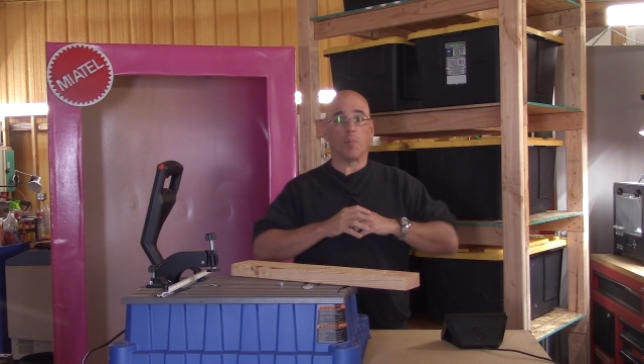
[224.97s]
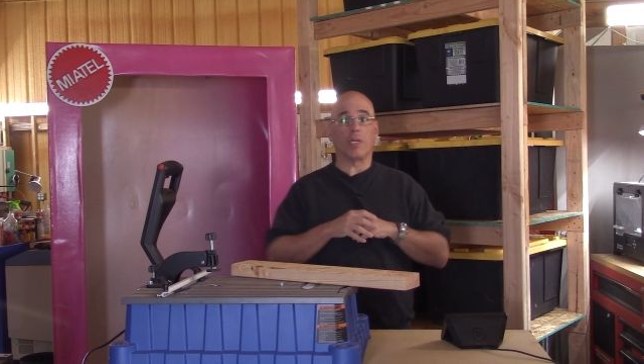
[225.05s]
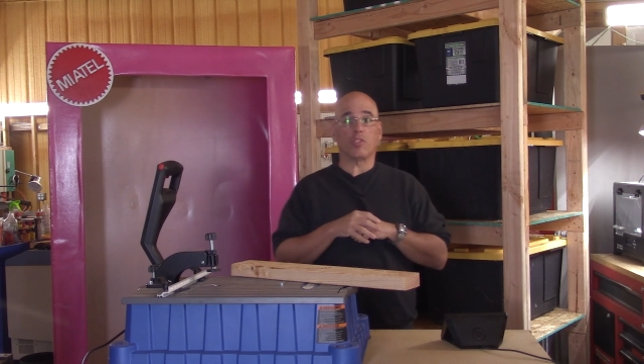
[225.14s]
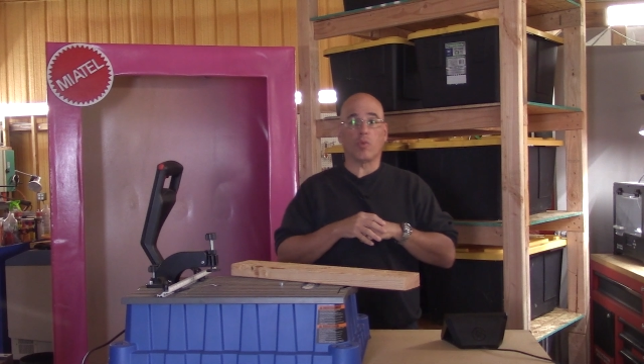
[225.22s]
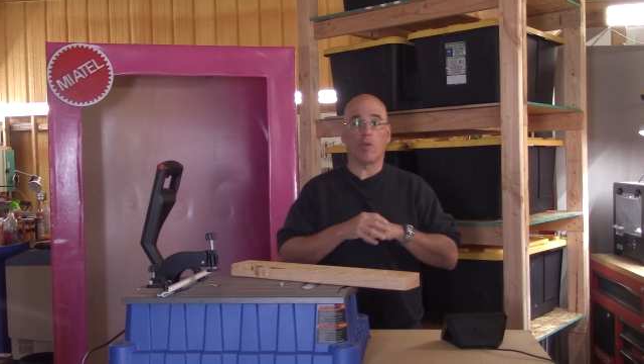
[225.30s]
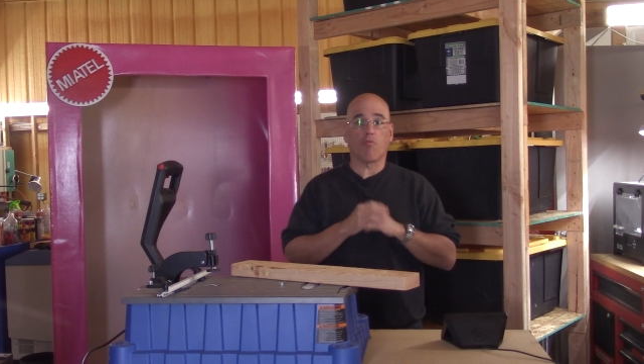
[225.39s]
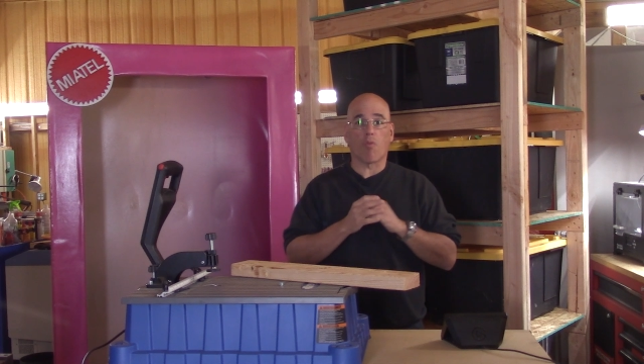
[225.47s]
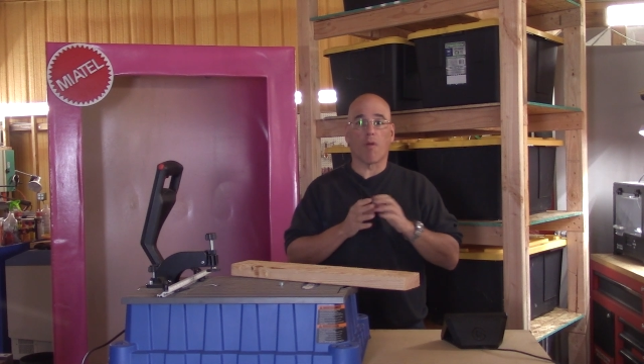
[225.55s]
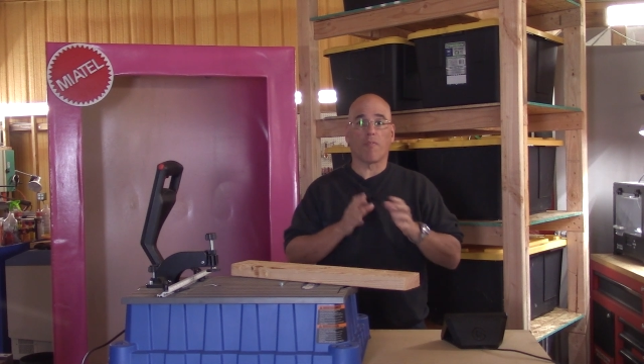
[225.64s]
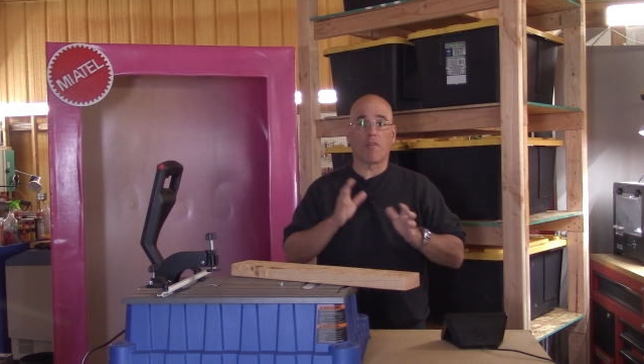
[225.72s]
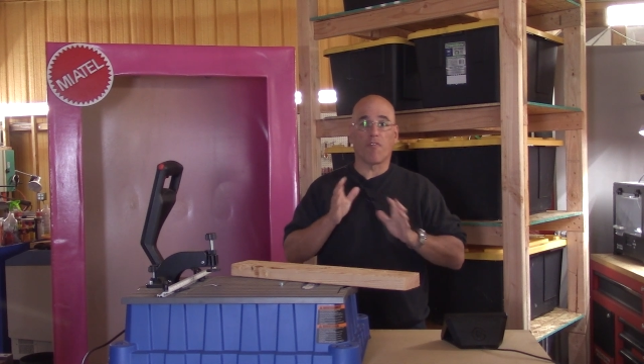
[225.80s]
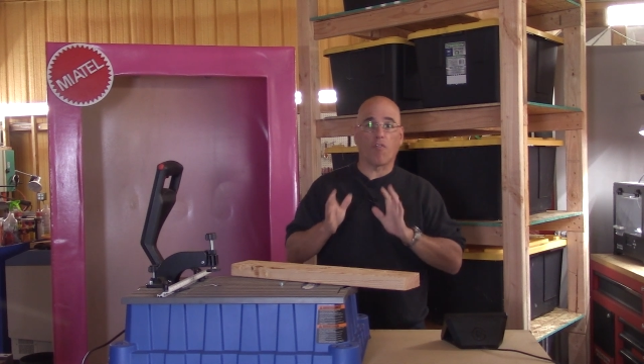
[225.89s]
measuring
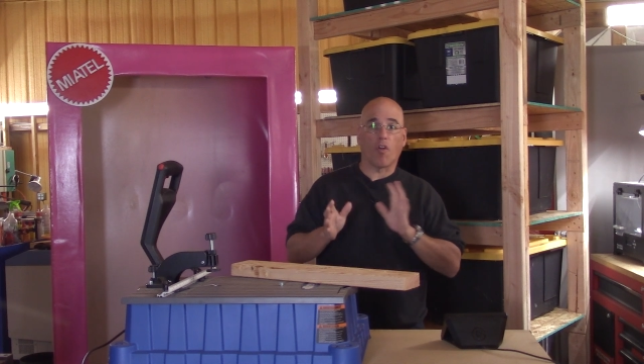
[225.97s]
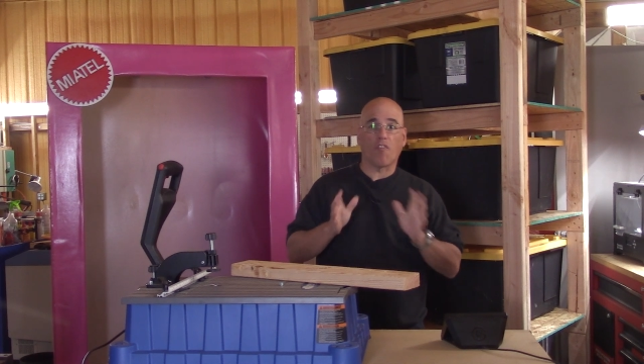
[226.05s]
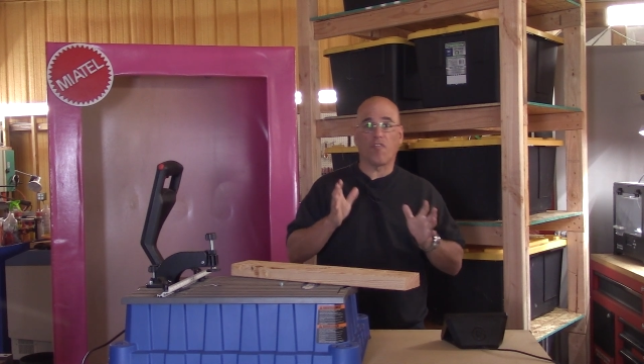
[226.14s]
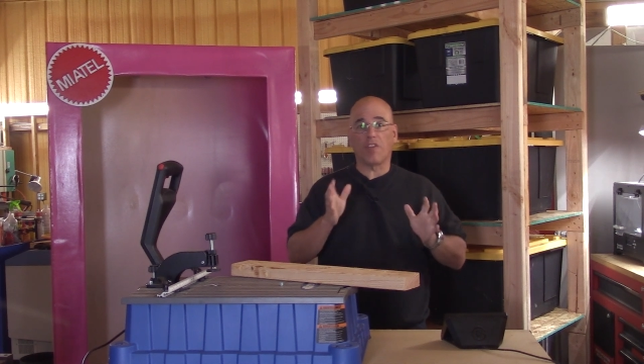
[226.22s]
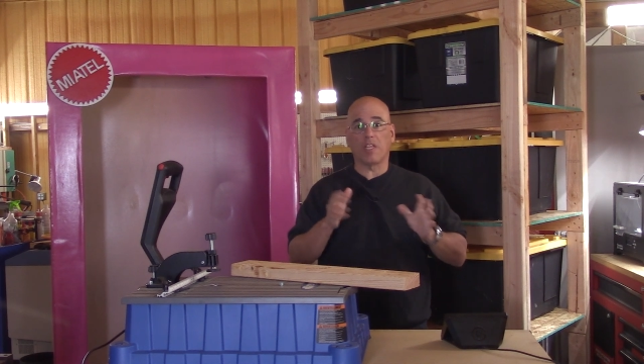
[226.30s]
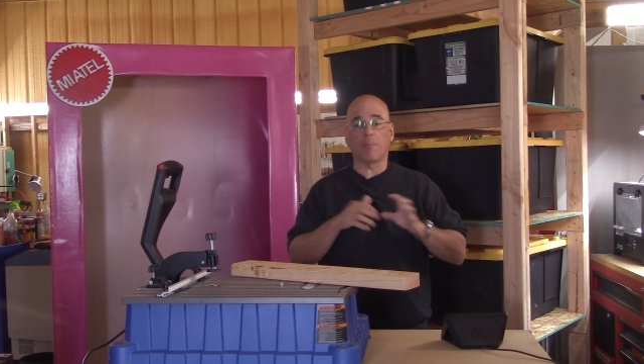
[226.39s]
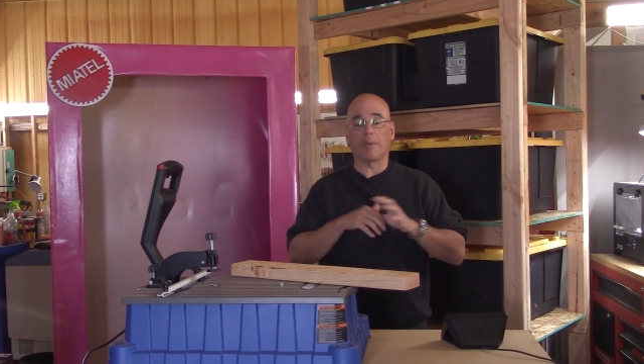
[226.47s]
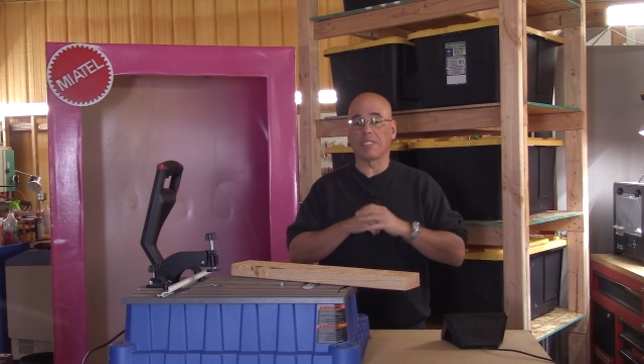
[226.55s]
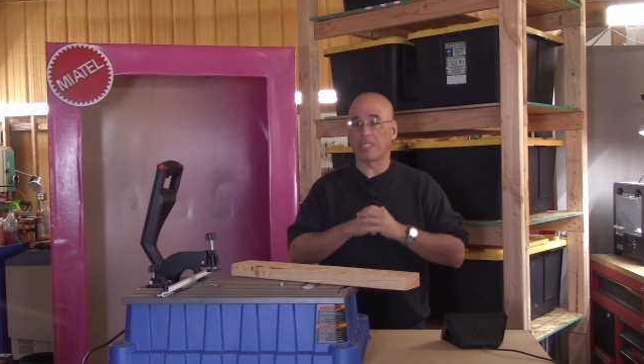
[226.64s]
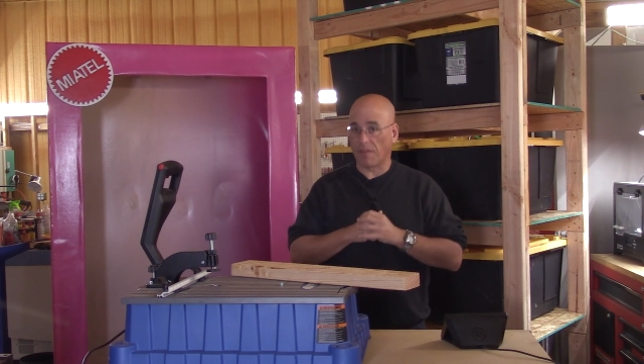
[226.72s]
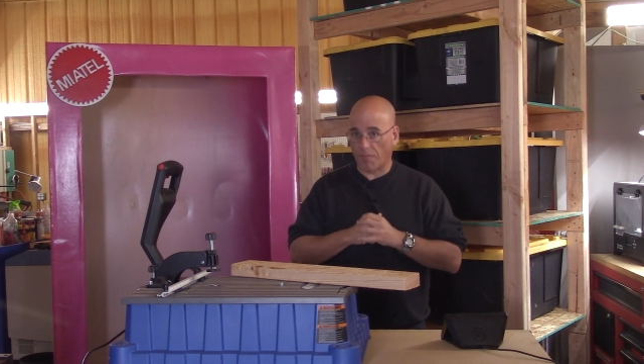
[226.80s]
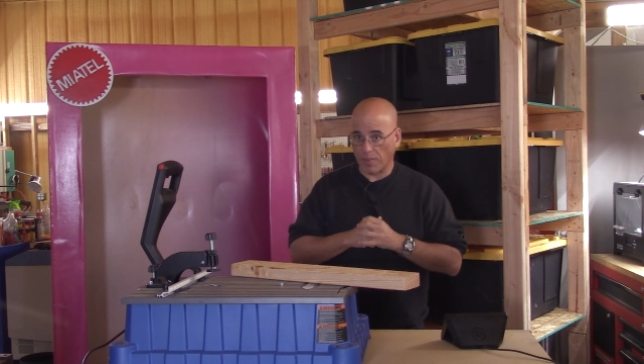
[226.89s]
roughly 4 feet by
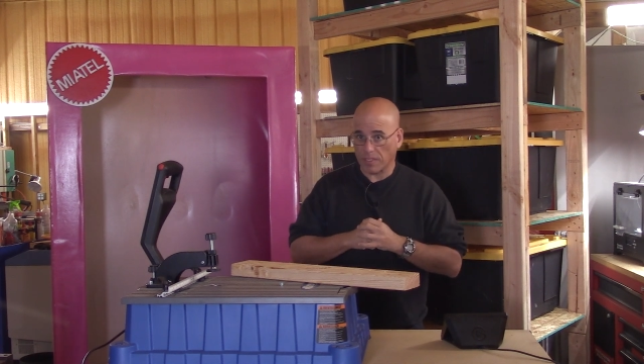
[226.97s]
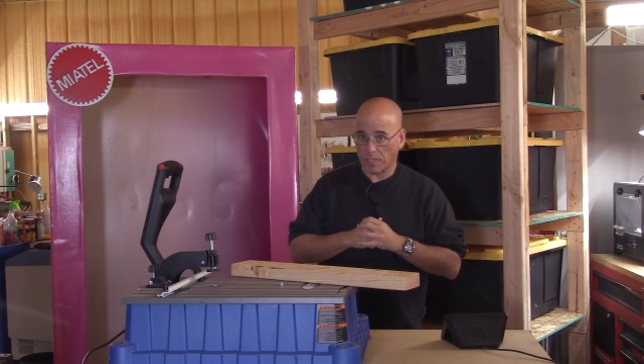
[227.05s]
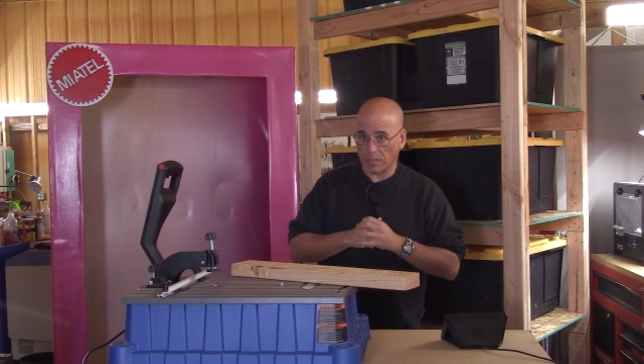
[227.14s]
3 feet.